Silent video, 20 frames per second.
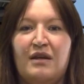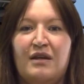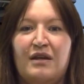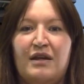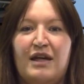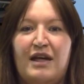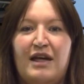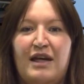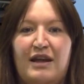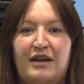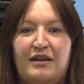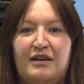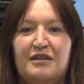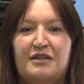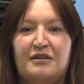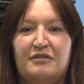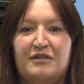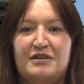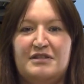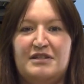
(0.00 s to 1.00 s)

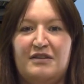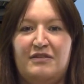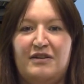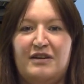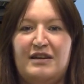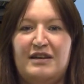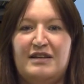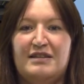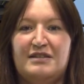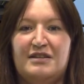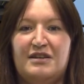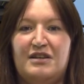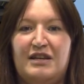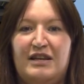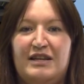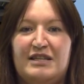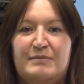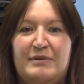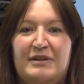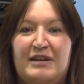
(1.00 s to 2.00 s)
Another criteria is that you
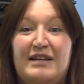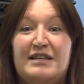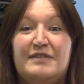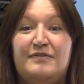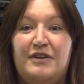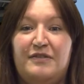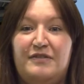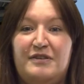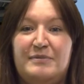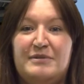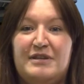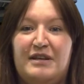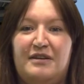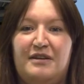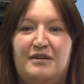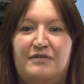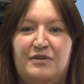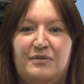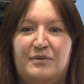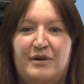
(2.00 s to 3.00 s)
need to spend at least
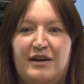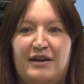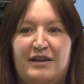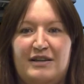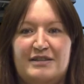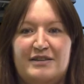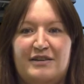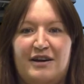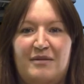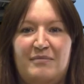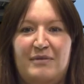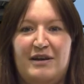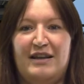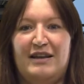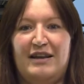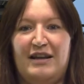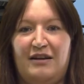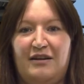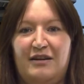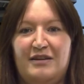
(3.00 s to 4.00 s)
50% of your working time
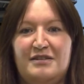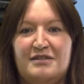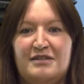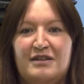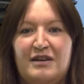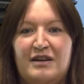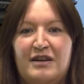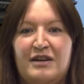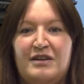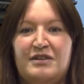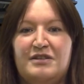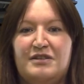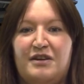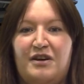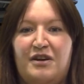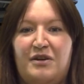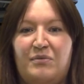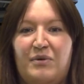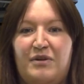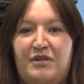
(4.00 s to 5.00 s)
in England.
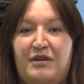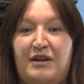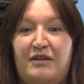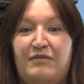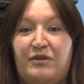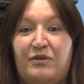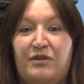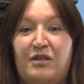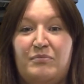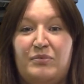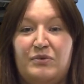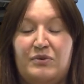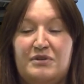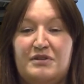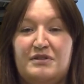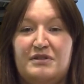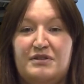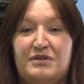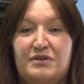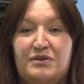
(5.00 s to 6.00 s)
So whether you're living on the
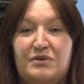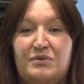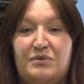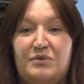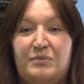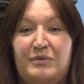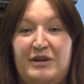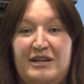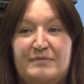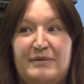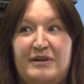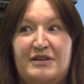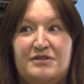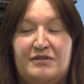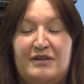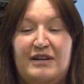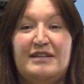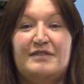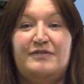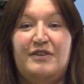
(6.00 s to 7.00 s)
borders at all, we need to make
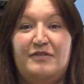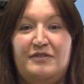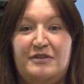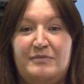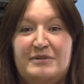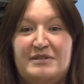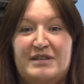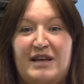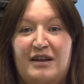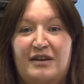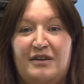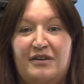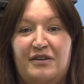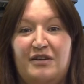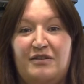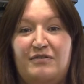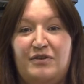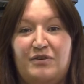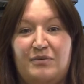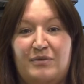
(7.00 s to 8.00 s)
sure at least 50%
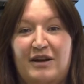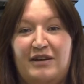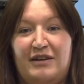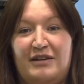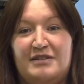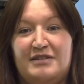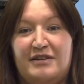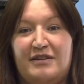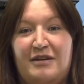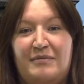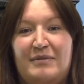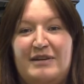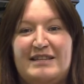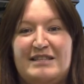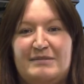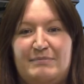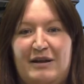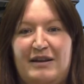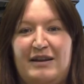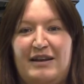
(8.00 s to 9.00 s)
of your working time is
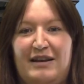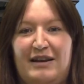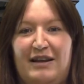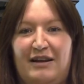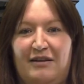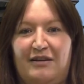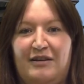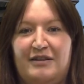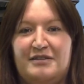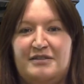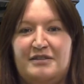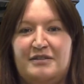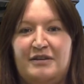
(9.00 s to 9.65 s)
spent in England.